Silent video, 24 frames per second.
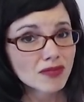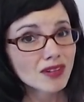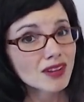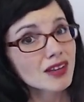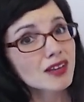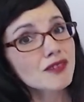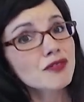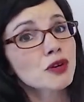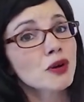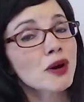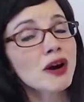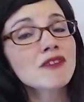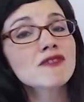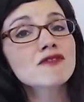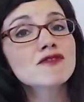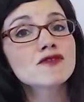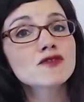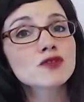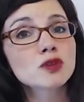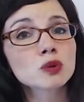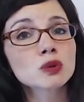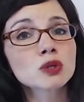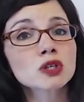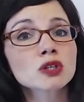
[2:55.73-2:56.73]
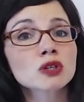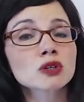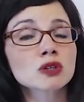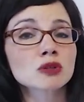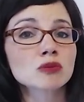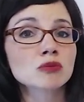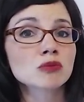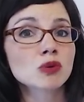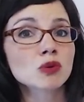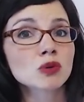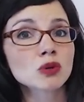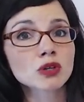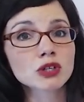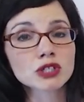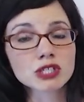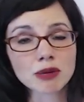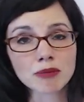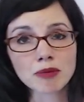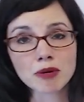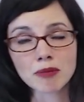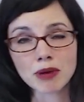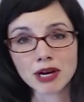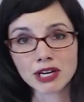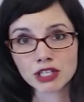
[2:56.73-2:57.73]
if you have 4 or more
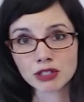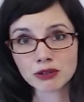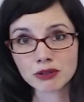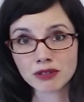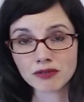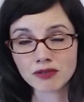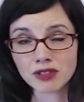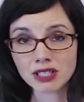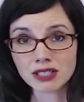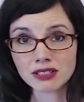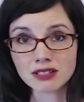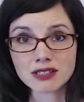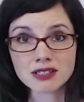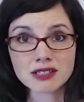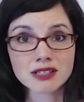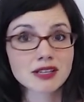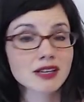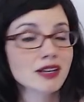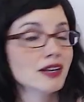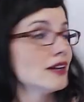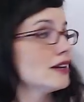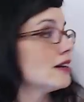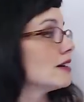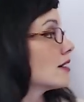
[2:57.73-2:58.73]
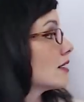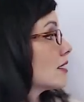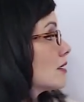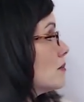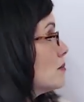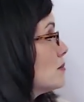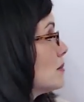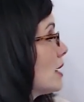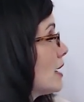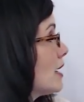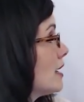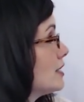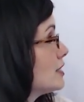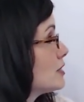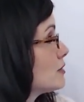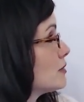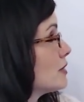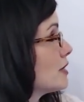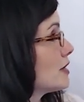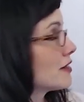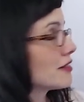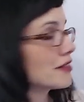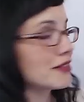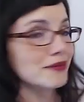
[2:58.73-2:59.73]
double bond equivalents combined
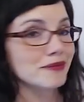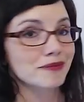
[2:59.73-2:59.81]
with